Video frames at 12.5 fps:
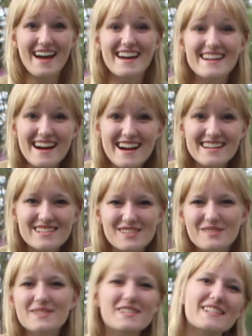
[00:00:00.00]
Hey guys,
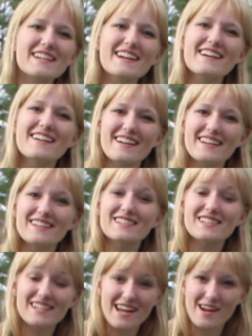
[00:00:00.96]
so it's Lydia,
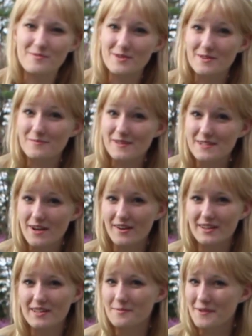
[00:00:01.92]
and today I'm going to be
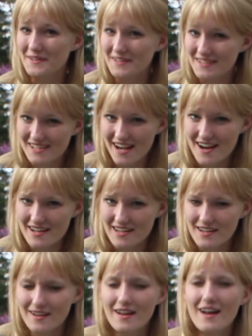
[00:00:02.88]
talking about anxiety.